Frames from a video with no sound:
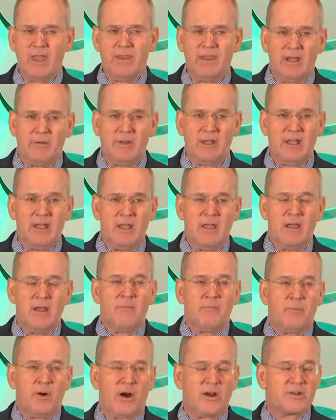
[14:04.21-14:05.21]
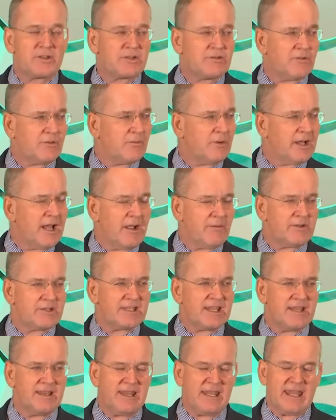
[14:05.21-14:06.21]
that we parsed through. When I
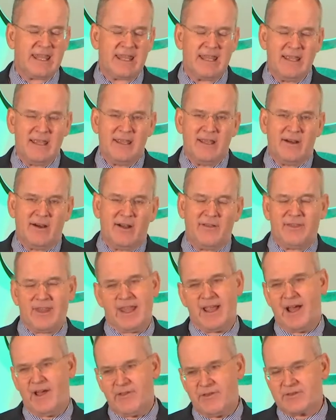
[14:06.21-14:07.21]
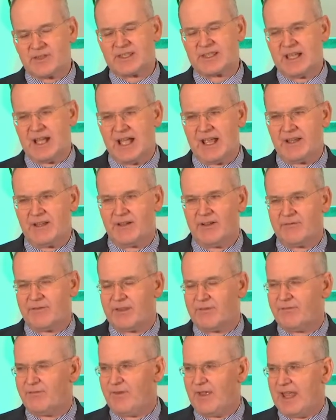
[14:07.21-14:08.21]
was on the other side of
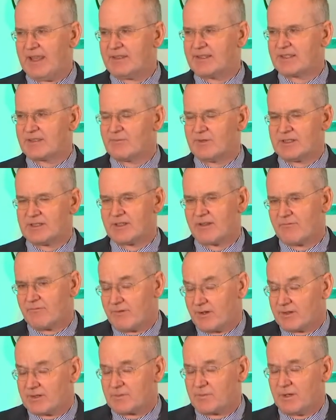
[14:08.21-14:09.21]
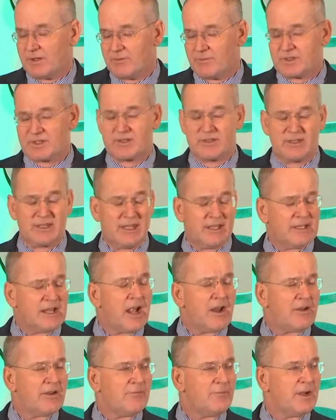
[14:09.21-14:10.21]
the fence, where I spent almost the
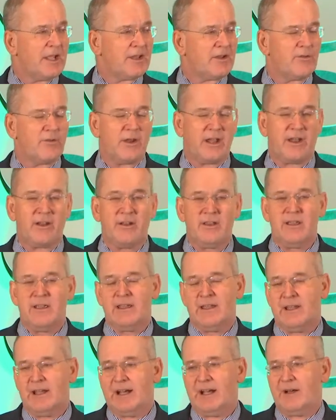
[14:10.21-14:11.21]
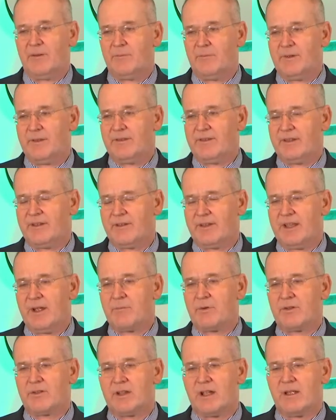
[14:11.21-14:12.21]
entirety of my career, a
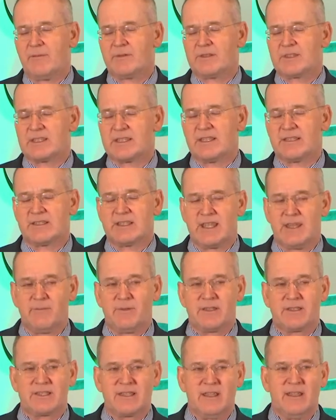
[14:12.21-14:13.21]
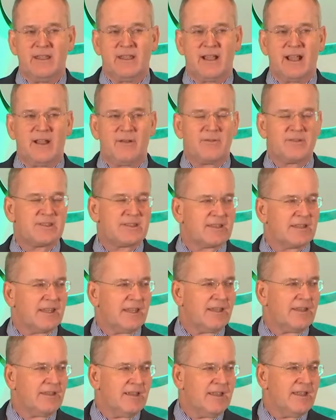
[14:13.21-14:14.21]
number of times at Siemens, I was the